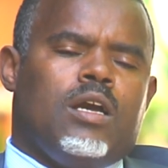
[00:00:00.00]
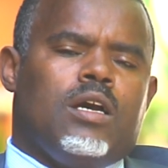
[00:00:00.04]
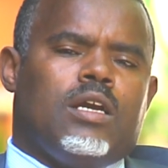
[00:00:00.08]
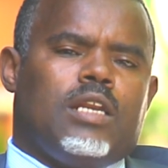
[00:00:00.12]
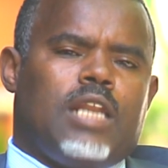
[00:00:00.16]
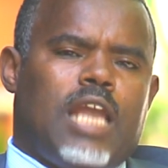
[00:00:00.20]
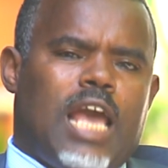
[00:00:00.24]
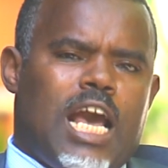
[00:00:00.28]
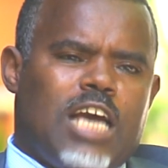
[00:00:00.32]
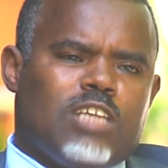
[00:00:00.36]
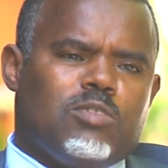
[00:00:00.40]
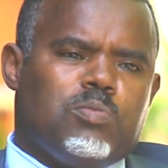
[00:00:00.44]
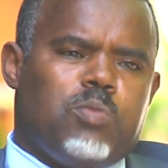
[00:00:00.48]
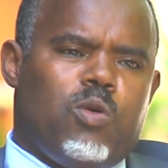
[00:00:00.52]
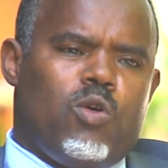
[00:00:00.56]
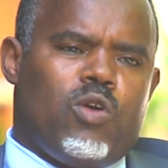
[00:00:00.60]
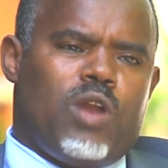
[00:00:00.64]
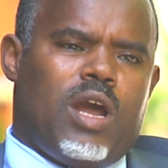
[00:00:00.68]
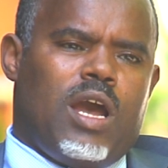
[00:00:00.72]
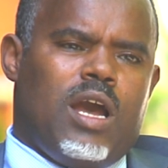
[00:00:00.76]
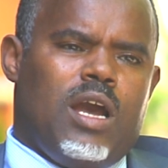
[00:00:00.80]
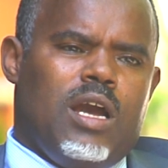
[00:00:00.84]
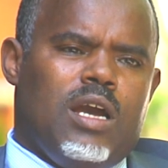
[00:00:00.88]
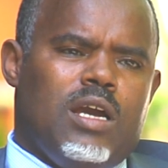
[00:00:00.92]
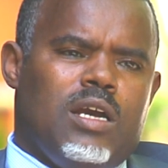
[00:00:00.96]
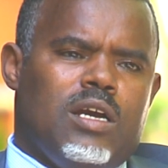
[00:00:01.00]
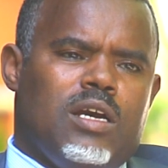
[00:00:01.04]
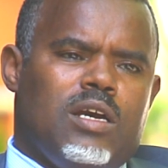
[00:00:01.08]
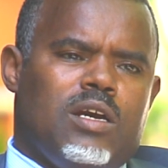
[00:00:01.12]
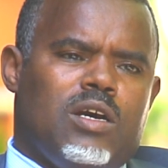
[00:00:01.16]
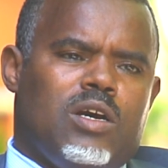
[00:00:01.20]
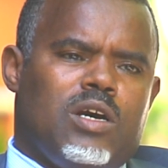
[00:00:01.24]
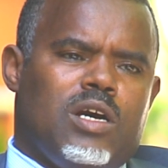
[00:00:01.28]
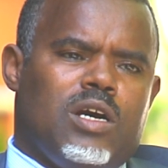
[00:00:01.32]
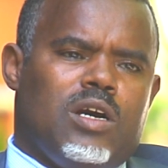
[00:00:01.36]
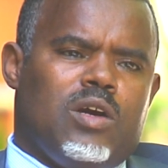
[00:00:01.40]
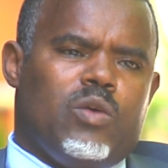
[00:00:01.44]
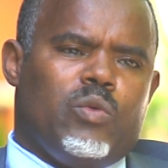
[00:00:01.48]
diaspora,
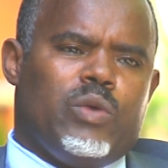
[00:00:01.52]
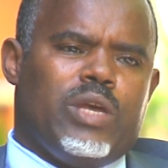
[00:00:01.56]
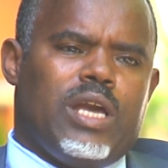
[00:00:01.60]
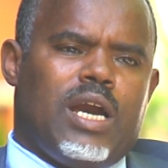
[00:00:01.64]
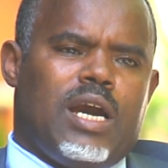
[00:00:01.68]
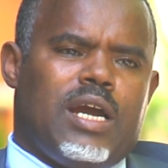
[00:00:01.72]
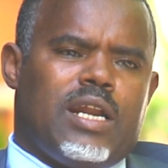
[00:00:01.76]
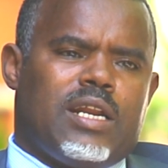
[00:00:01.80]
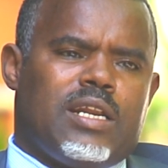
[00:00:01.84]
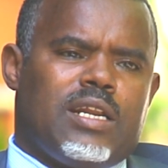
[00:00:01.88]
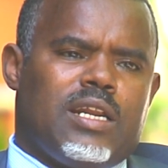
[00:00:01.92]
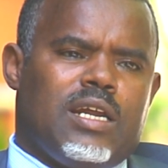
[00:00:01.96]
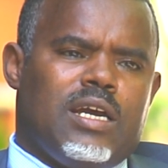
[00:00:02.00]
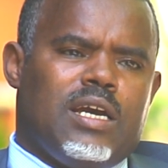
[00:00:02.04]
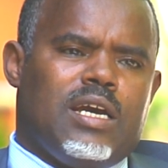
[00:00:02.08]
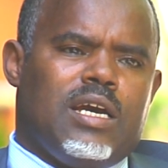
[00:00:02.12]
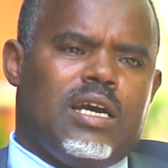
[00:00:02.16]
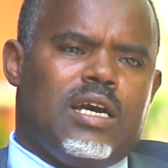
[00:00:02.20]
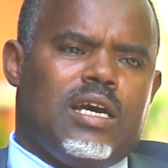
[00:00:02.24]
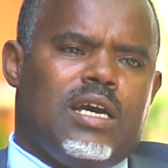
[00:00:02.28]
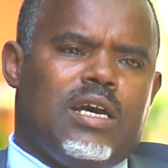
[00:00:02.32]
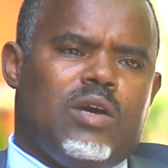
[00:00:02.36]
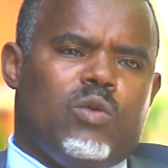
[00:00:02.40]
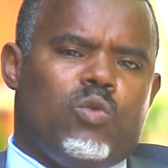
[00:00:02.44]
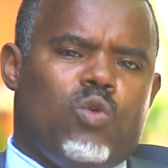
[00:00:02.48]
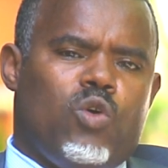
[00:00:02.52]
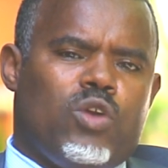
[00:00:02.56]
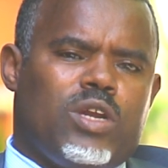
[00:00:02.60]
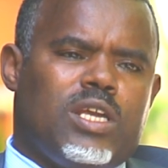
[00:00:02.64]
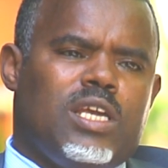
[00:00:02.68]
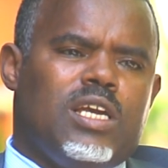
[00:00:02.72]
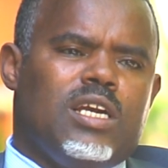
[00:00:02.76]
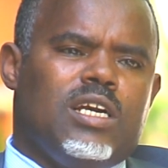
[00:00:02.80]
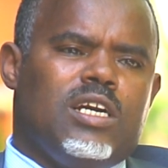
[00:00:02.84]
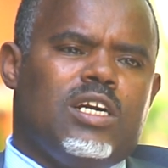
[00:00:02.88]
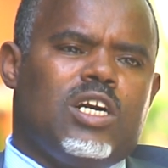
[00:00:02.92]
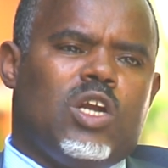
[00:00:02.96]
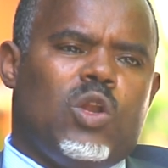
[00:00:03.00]
we are
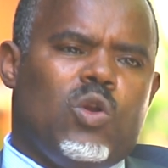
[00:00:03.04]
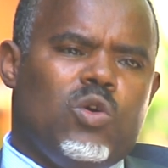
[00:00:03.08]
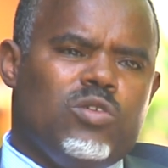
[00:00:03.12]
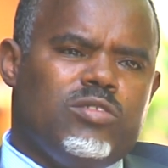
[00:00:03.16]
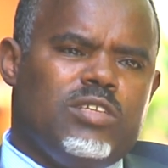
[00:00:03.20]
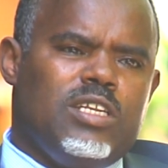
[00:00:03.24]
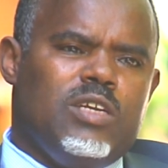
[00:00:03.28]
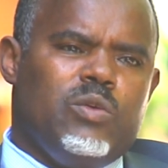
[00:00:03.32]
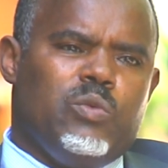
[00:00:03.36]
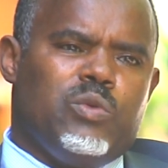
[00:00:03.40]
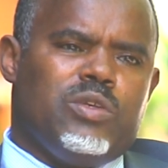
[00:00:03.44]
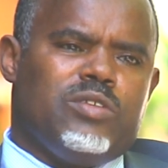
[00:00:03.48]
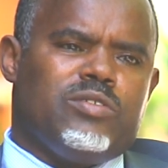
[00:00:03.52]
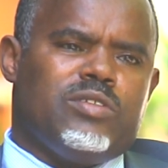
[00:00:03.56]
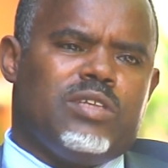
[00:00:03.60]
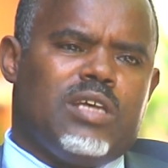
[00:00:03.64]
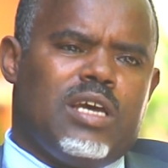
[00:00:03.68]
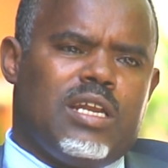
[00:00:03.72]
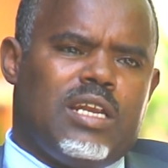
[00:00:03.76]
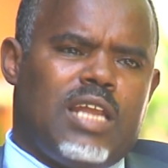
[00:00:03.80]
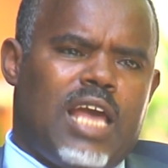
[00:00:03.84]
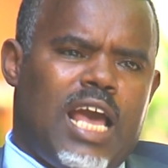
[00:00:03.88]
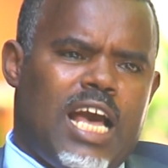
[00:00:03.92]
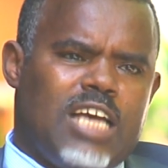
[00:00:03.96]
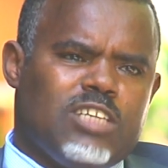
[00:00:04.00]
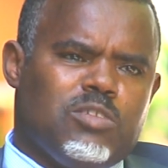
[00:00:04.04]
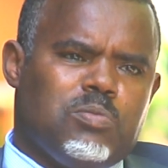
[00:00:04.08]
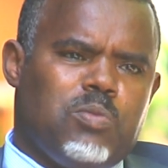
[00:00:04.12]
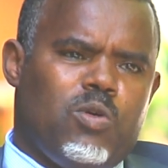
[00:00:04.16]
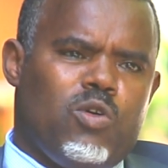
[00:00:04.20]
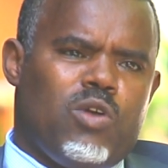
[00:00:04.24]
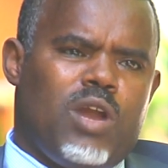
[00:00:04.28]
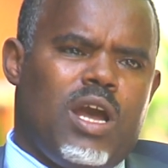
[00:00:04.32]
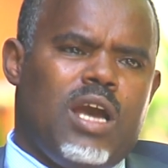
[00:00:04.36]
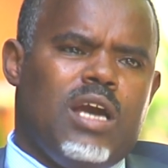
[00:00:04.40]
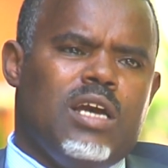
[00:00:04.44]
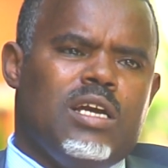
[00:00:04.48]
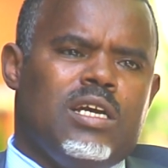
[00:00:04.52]
working closely with the
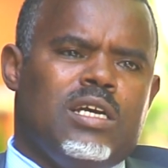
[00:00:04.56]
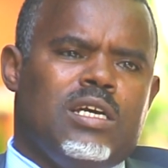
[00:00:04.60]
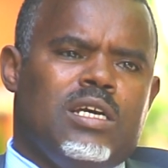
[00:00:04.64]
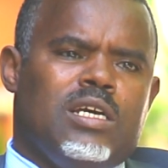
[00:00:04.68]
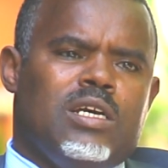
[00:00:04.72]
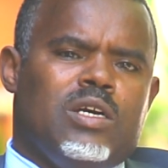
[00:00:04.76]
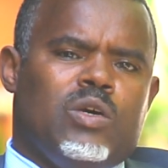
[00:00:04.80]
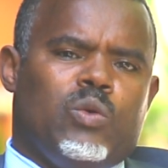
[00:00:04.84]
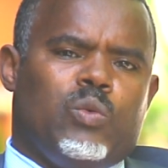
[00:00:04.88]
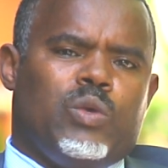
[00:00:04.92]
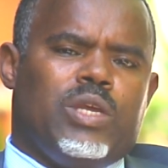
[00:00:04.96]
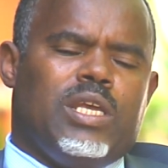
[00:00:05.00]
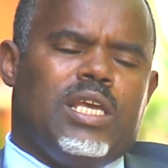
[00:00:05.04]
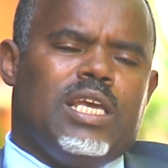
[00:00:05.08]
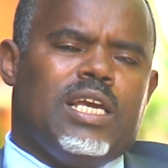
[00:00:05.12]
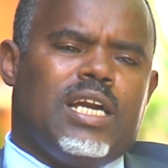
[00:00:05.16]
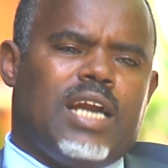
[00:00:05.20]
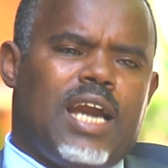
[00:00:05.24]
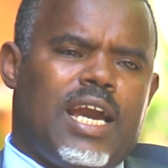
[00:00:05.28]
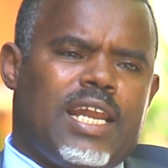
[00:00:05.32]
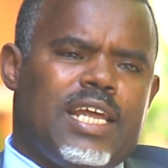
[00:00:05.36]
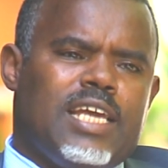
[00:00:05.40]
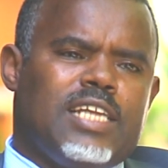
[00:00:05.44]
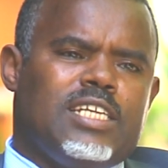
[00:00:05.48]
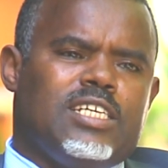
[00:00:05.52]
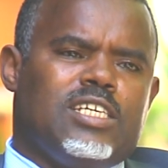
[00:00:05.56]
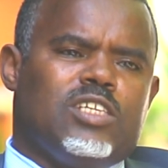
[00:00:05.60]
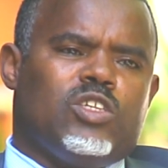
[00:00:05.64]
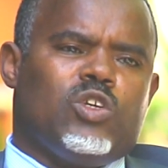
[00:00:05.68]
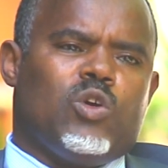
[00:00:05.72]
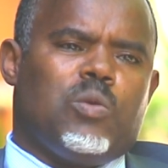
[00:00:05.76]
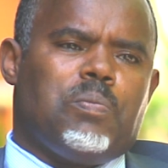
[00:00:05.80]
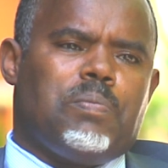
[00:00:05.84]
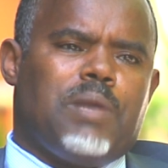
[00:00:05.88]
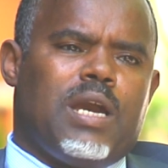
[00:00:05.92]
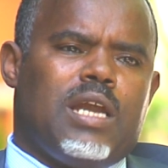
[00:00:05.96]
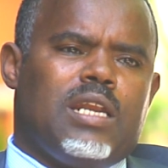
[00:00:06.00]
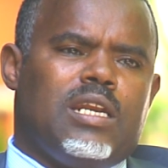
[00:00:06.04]
diaspora. We encourage
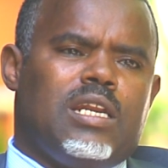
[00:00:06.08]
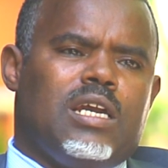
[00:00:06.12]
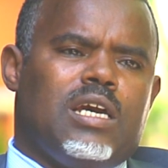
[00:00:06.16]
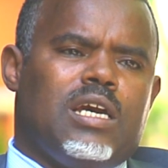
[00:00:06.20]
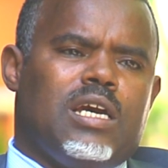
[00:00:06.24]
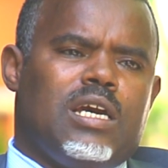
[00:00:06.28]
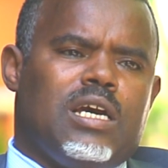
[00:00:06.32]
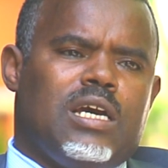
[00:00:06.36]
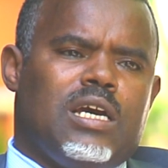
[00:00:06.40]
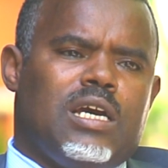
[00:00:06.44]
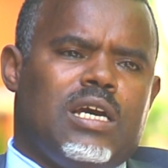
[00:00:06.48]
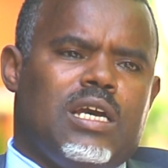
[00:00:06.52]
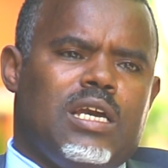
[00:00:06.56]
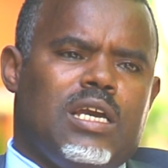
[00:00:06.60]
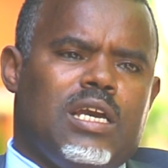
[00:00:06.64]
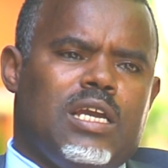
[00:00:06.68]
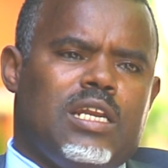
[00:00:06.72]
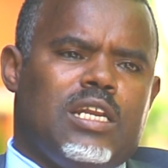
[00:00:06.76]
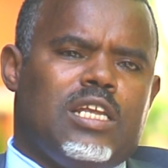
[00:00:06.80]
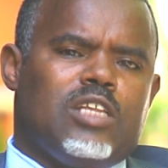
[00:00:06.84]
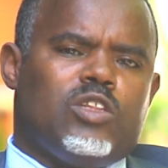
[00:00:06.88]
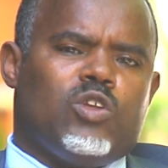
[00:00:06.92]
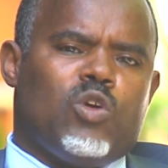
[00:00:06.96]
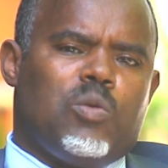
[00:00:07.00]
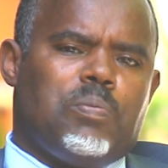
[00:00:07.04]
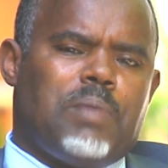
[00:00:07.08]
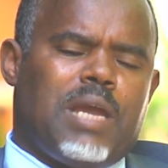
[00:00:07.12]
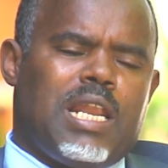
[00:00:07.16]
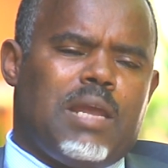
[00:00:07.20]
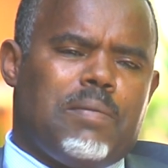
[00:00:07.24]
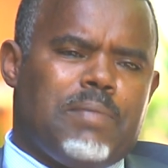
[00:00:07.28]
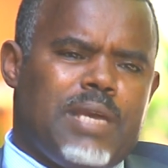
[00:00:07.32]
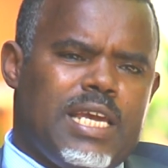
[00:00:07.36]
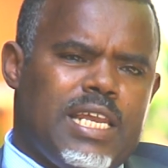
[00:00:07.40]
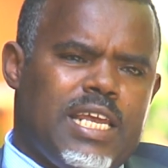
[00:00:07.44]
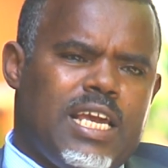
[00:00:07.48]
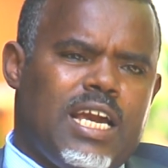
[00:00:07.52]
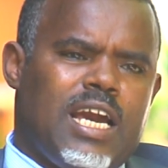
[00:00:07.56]
Ethiopian and Ethiopian
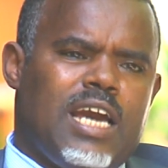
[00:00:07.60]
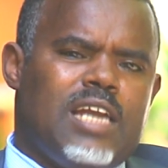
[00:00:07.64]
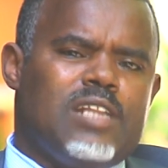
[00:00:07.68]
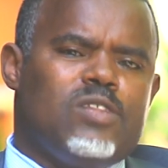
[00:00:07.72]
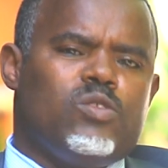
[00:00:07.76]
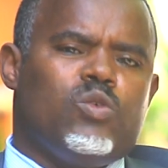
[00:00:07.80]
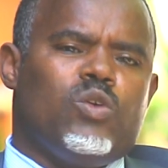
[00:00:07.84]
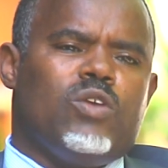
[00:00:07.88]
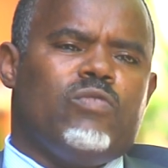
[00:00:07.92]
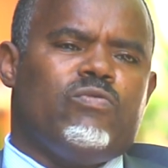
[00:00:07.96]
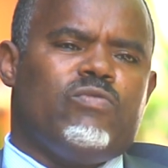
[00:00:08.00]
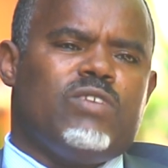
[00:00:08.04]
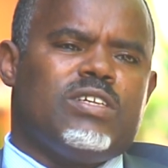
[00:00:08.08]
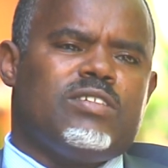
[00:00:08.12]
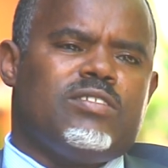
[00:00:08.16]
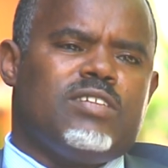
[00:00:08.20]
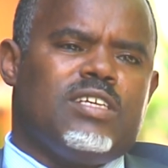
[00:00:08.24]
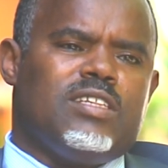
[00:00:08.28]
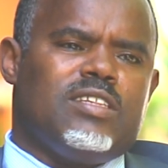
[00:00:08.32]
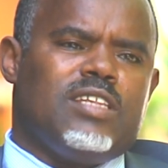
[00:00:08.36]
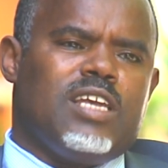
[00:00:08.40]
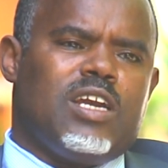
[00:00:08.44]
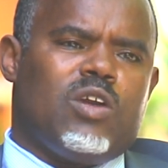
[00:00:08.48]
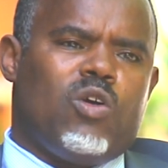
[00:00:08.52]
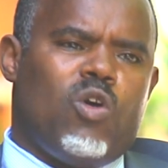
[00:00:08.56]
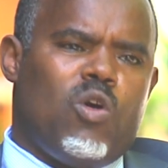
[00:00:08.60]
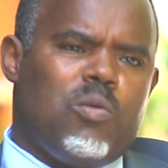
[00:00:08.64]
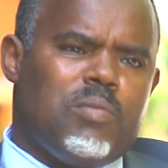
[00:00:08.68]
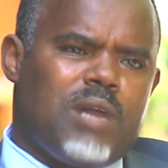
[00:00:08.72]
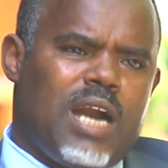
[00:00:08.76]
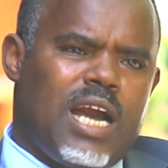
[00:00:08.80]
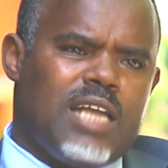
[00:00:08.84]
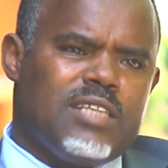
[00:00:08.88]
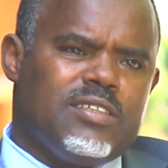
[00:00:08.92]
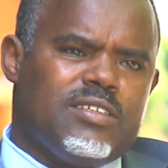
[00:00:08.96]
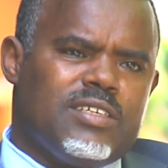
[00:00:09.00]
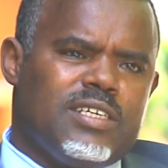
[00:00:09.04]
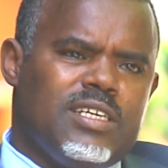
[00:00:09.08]
American to invest in their home
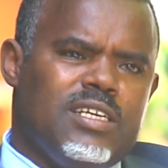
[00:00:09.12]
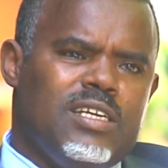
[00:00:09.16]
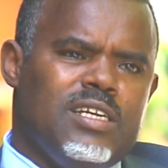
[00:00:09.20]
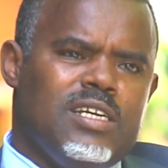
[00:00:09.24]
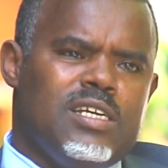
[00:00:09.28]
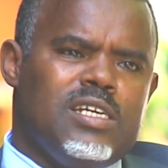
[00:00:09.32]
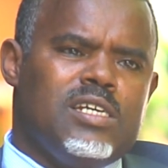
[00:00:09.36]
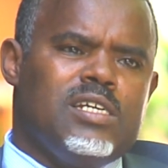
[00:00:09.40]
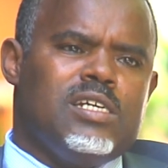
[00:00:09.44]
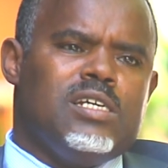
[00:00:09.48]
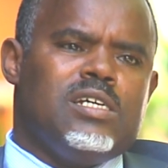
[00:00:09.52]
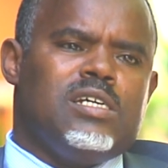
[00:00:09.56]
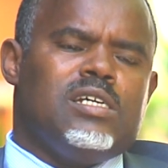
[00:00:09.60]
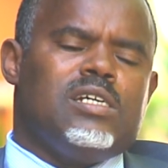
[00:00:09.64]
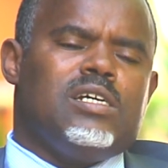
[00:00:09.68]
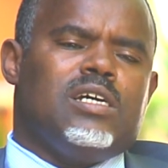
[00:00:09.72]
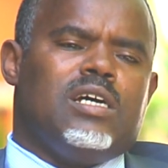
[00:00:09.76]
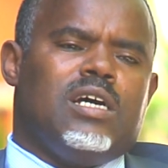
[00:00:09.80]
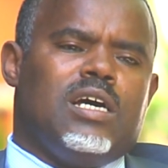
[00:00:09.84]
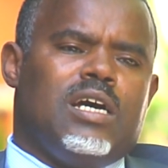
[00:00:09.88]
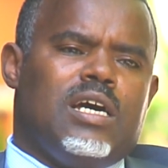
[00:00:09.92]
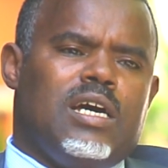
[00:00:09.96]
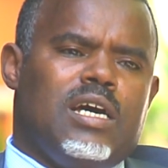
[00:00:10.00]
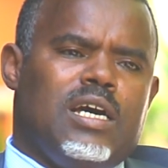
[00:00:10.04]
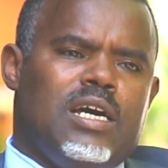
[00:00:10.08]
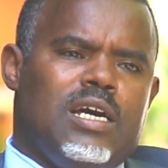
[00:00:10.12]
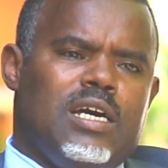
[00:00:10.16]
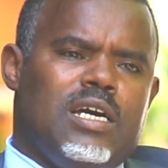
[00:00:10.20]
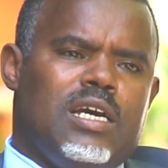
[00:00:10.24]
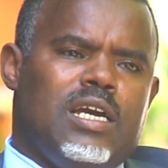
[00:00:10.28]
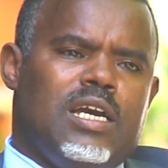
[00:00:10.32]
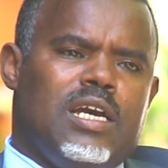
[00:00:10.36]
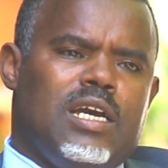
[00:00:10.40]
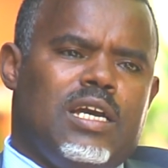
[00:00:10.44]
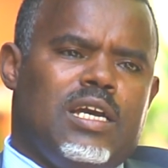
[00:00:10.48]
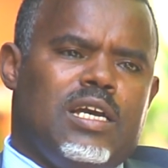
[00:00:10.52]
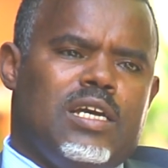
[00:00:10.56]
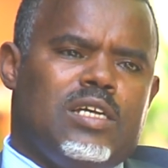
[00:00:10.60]
country,
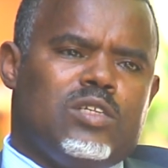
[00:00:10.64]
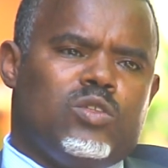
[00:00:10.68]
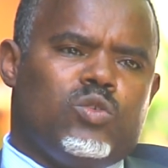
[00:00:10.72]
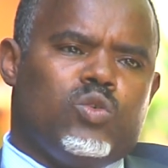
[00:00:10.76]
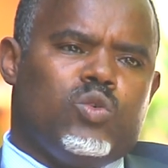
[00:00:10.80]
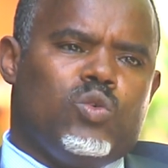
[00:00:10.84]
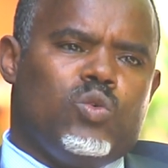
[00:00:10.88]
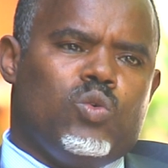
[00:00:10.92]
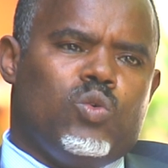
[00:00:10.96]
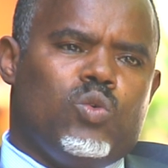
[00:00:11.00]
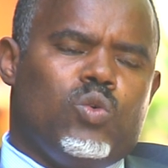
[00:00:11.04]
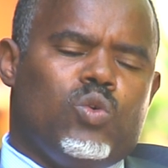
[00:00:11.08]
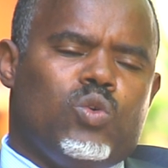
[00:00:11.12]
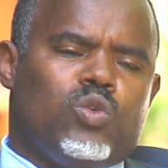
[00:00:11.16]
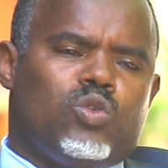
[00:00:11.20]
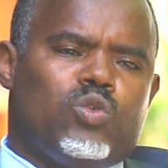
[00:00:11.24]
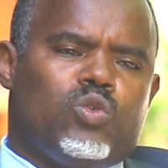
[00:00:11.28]
to